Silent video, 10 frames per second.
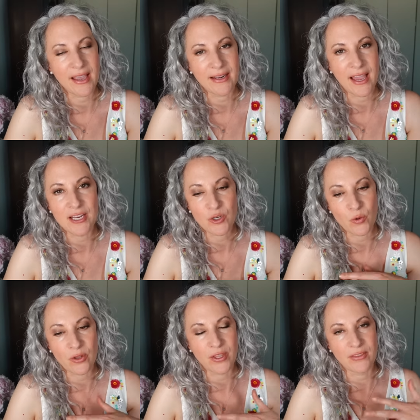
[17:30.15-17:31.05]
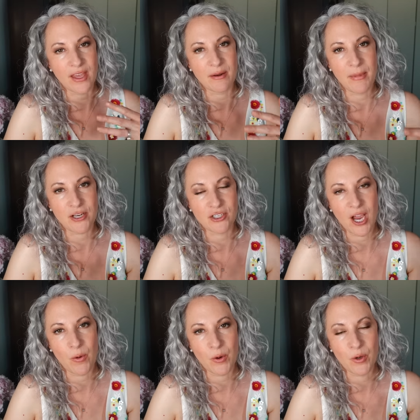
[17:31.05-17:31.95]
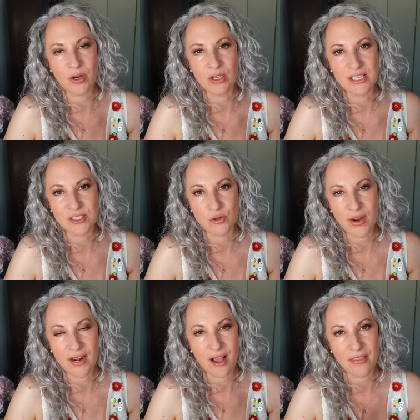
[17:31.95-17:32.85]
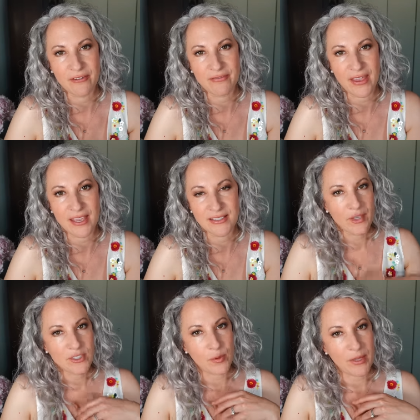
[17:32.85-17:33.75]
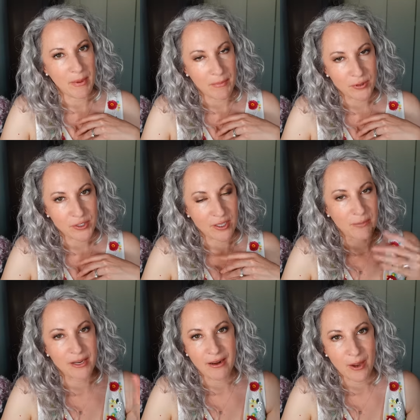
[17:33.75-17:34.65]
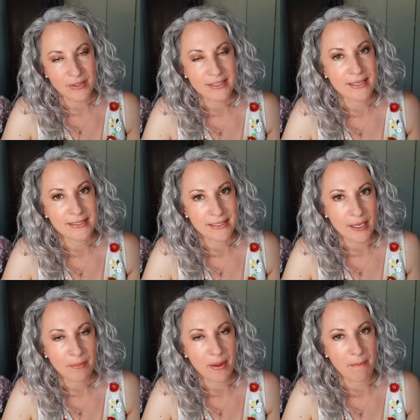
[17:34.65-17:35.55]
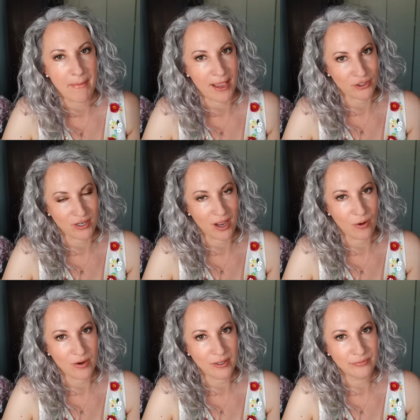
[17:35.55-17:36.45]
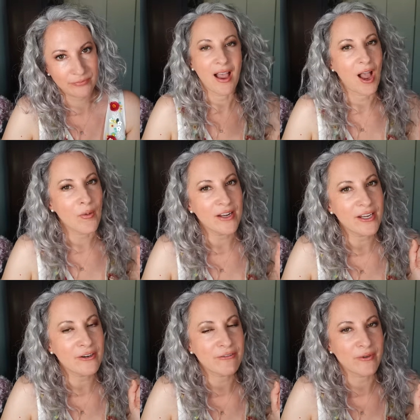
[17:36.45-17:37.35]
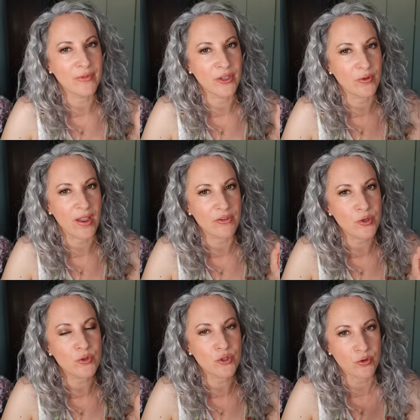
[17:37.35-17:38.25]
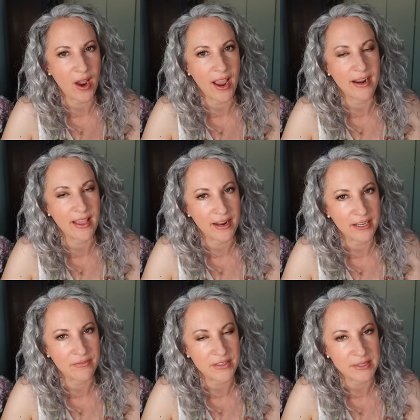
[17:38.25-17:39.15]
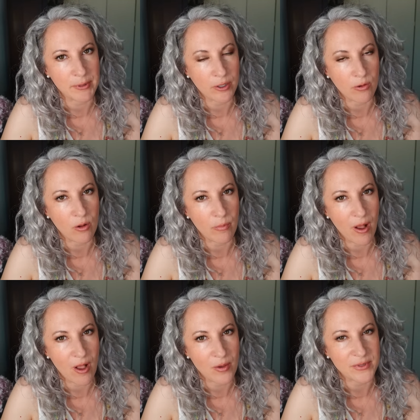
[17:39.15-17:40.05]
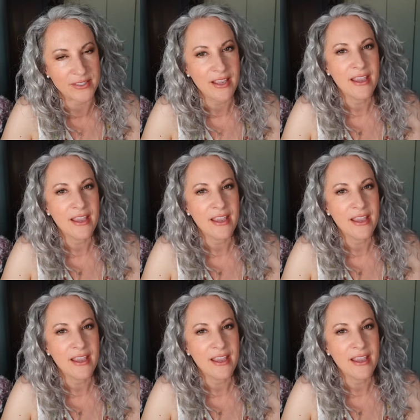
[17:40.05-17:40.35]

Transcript: And I don't think that Magic Hour is great on the face. So in my personal opinion, I would say skip Magic Hour. I want to hear from you. Have you tried any of these miracle balms?